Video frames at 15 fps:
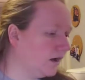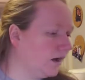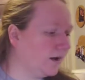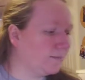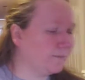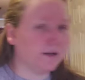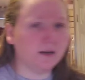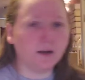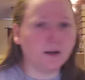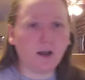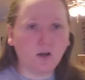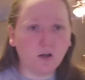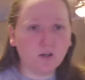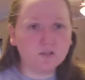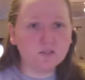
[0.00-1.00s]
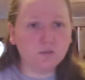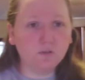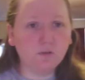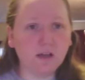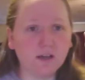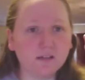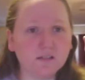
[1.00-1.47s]
And then I also
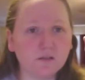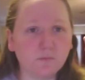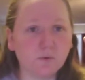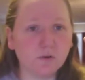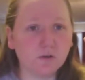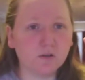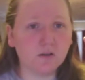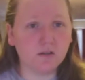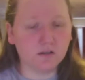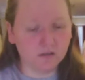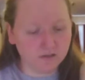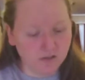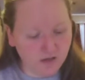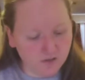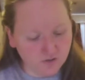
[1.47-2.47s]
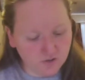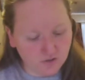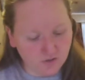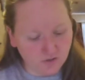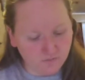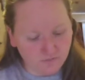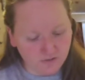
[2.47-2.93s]
like to put in a touch
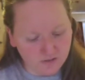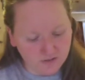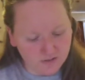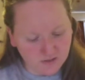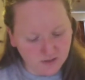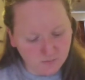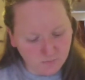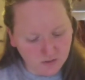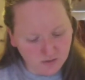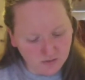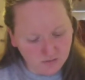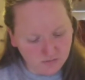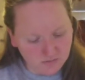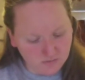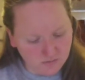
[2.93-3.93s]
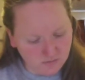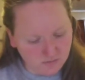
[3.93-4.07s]
of cinnamon.